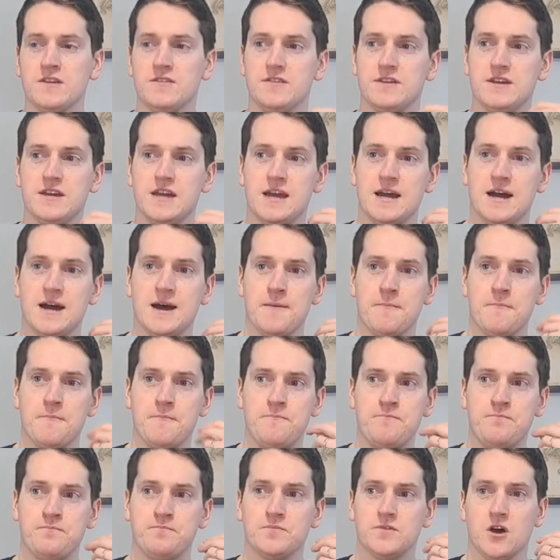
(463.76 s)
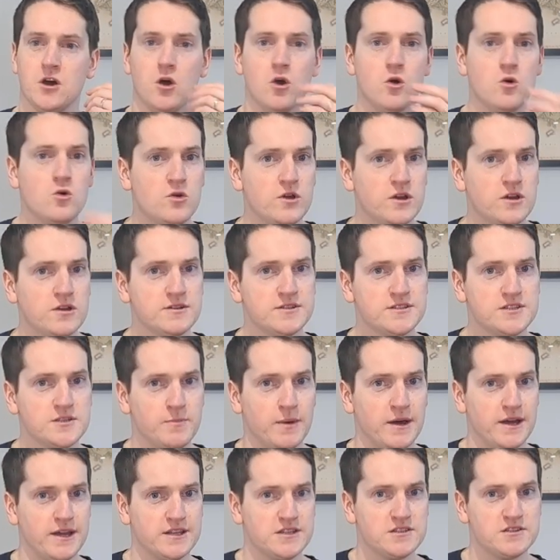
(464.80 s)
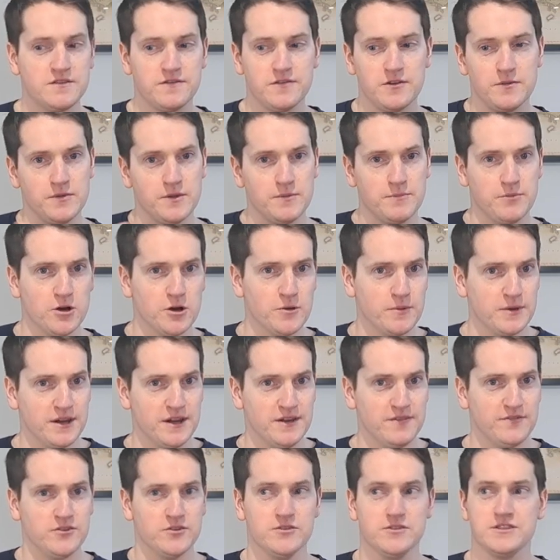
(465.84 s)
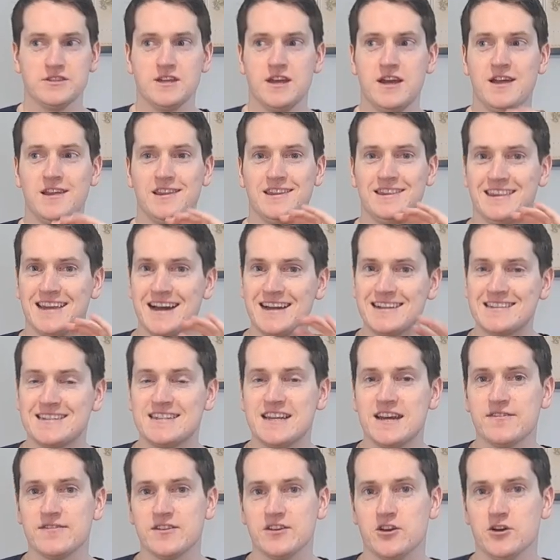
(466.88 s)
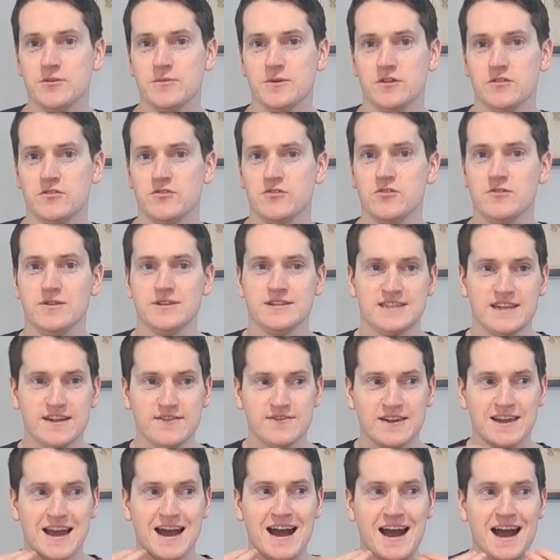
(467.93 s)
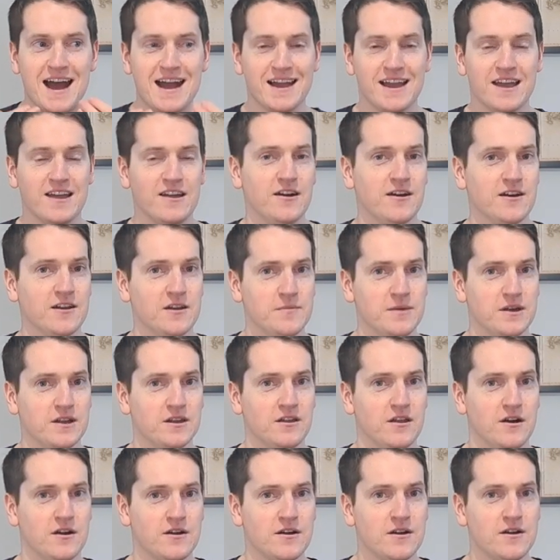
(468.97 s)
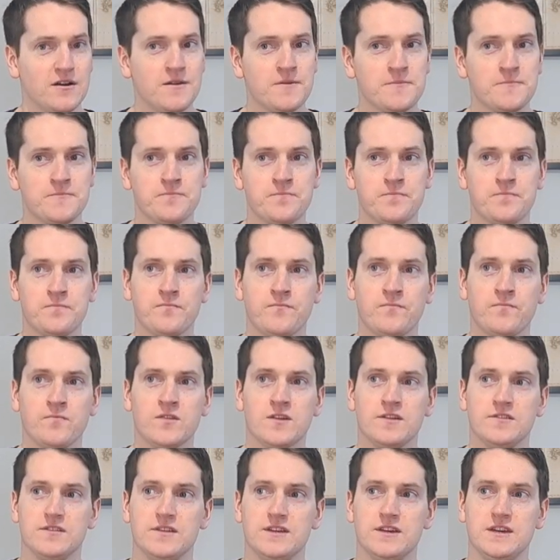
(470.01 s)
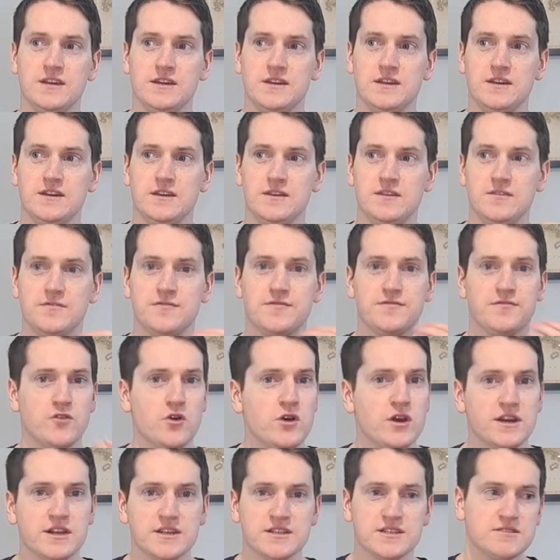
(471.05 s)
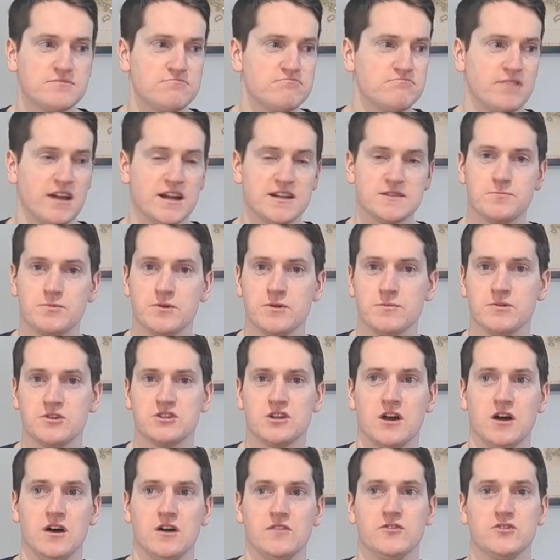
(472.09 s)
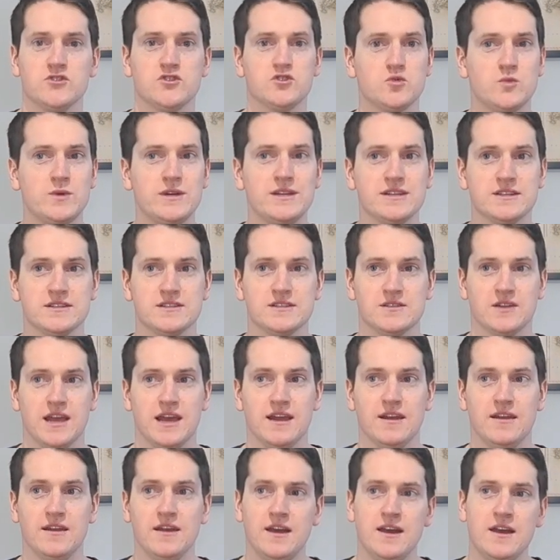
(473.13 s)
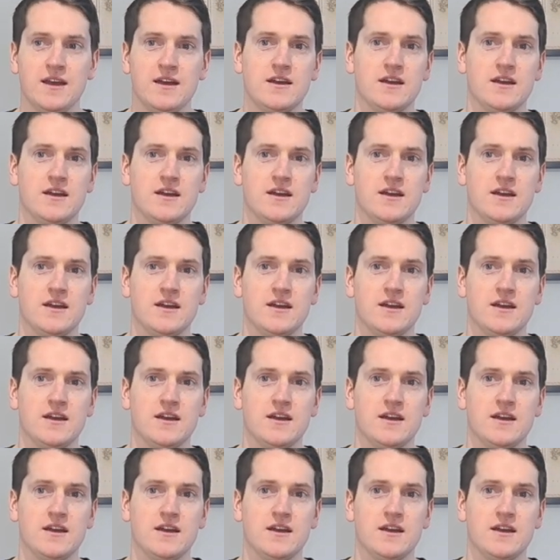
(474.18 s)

The oak spice from the bourbon influence, that's definitely coming through. It's definitely hanging on a bit longer. The fruitiness, that's pretty much gone. The sweetness, again,